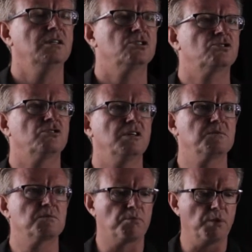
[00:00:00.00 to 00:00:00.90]

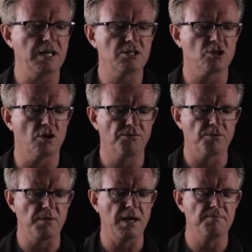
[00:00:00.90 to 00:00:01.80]
streams branching off
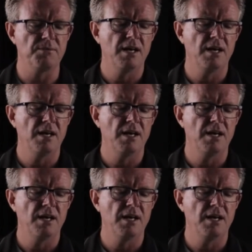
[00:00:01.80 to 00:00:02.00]
from that.